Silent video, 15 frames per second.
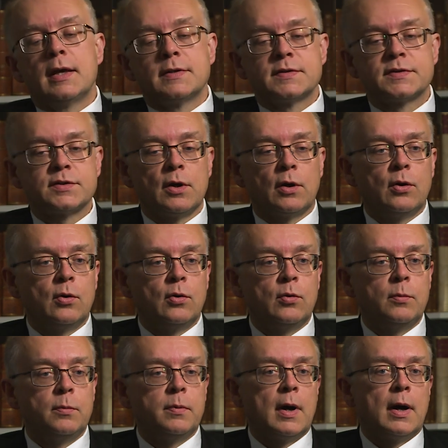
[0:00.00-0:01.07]

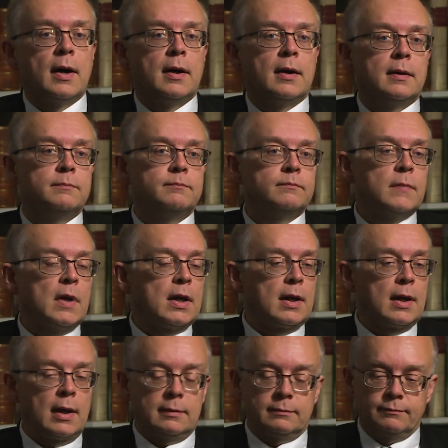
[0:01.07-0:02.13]
So um,
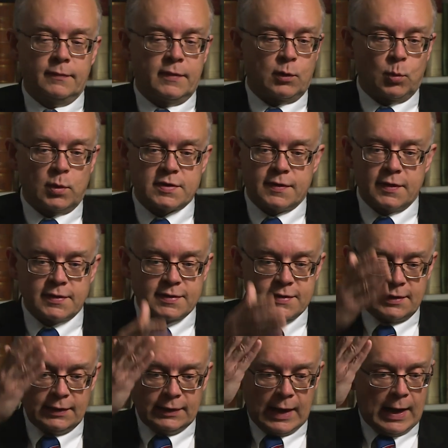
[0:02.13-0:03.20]
uh, there was
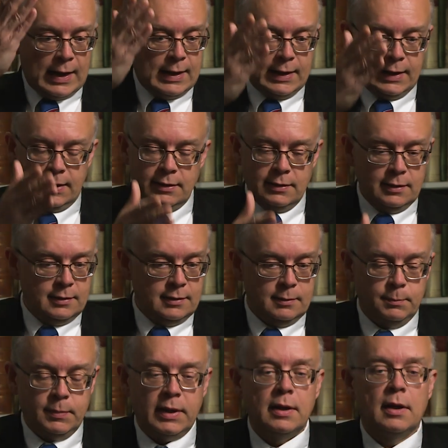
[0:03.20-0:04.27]
this
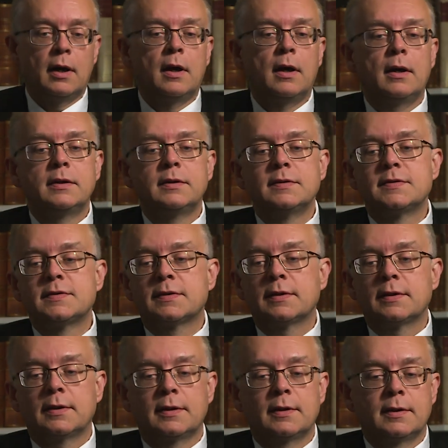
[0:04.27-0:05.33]
line beyond
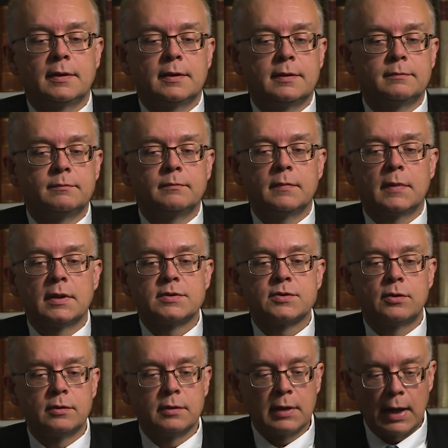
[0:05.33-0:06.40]
um, a
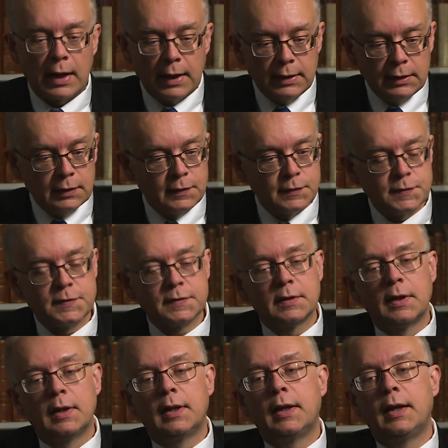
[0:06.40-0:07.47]
certain island
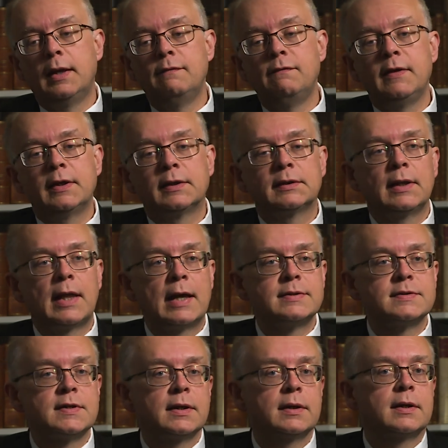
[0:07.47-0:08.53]
in the
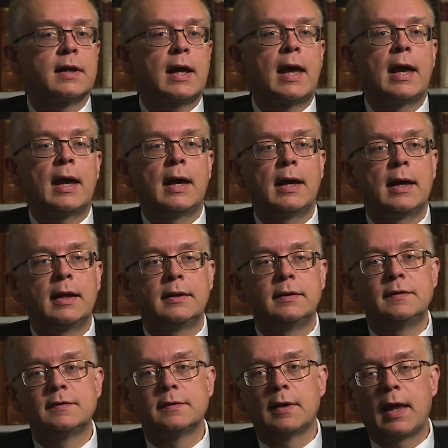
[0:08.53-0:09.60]
Atlantic,
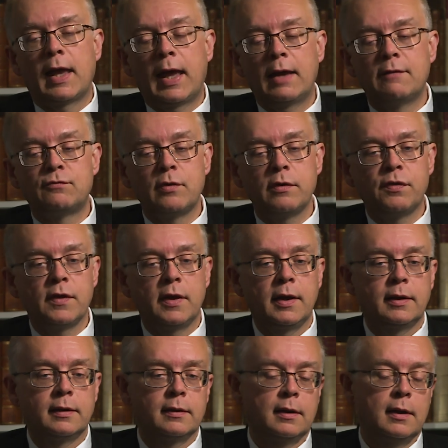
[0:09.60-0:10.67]
and
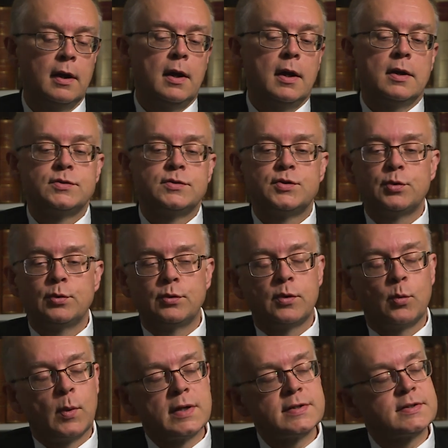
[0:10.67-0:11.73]
everything to
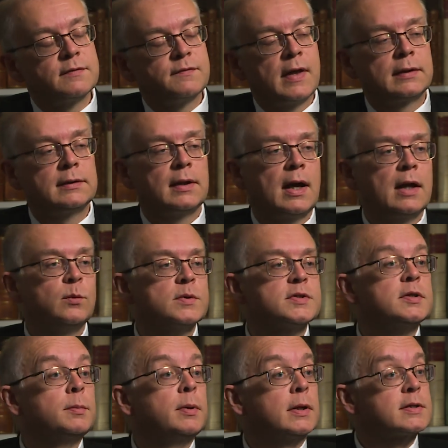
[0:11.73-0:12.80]
the west of that line was
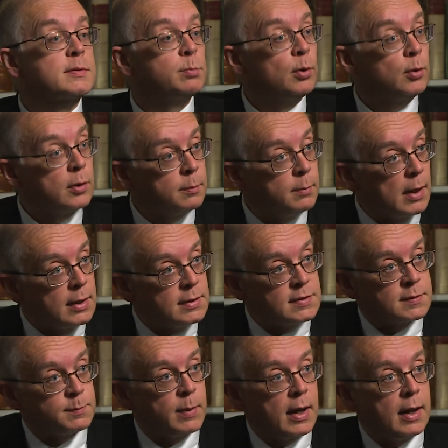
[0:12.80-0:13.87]
to be explored by
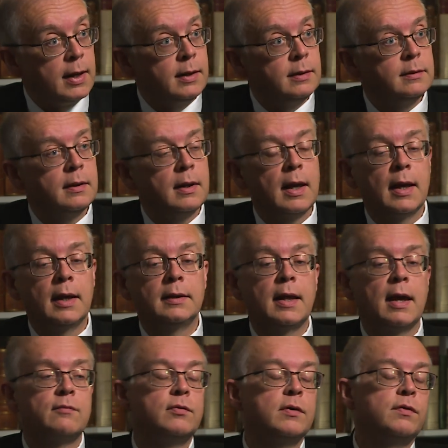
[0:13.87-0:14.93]
Spain and
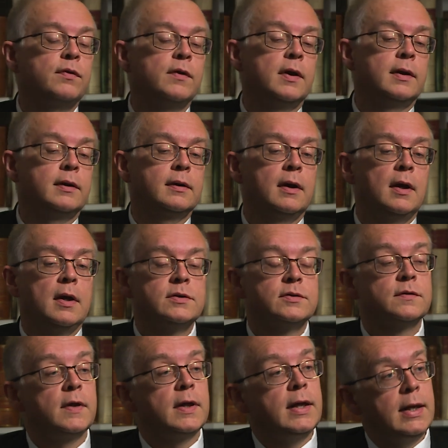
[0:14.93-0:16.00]
everything
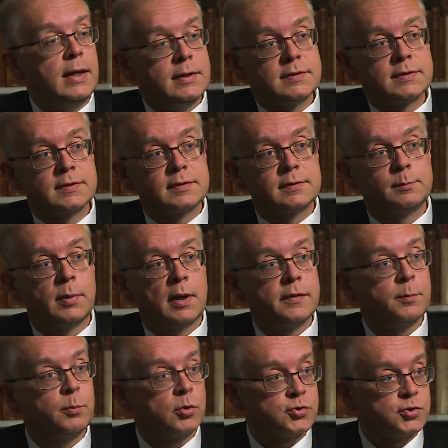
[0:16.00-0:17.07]
to the east by
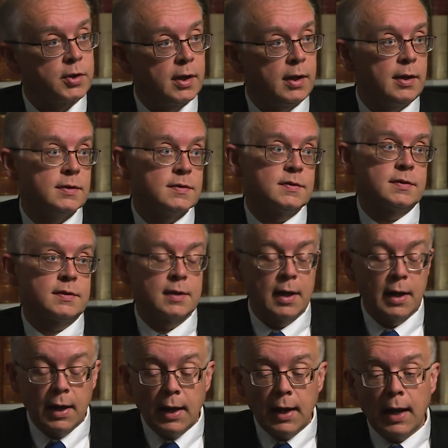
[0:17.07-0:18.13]
the Portuguese.
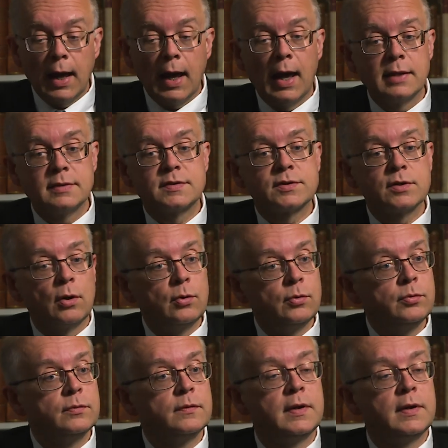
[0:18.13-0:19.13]
And so